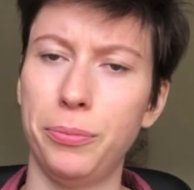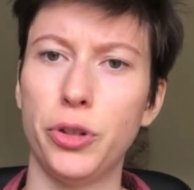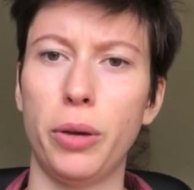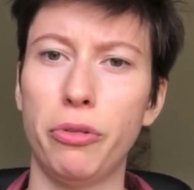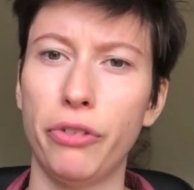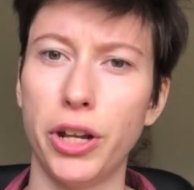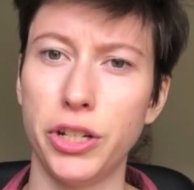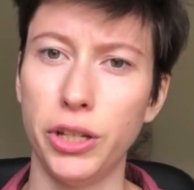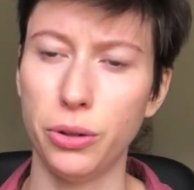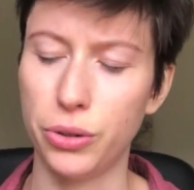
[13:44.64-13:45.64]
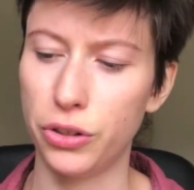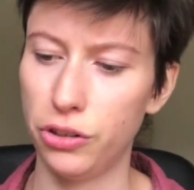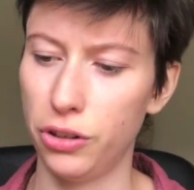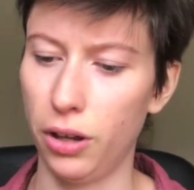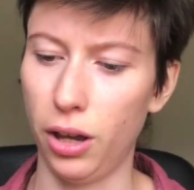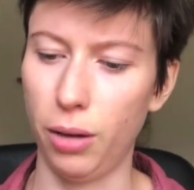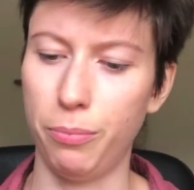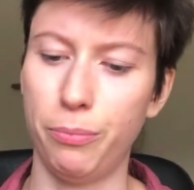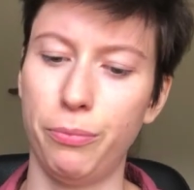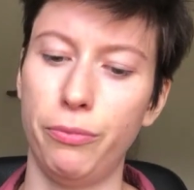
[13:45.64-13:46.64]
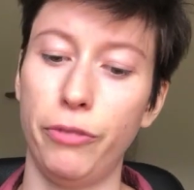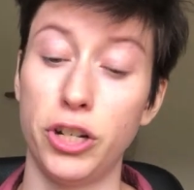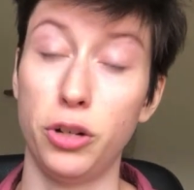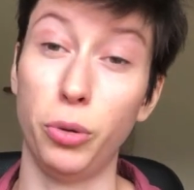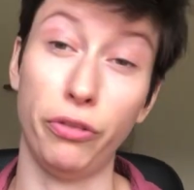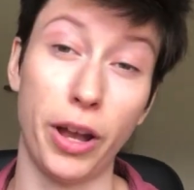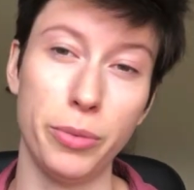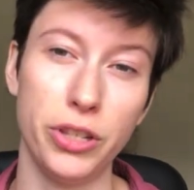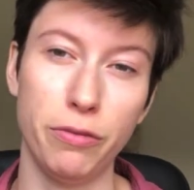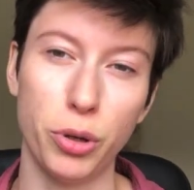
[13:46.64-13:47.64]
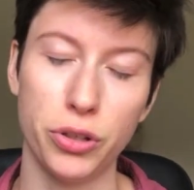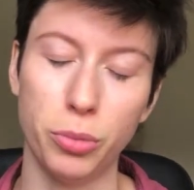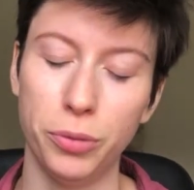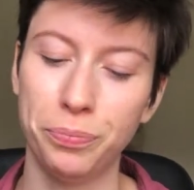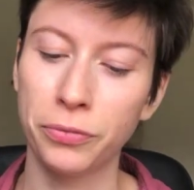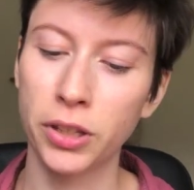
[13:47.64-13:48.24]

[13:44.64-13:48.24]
So I prefer to use vegetable fibres if possible.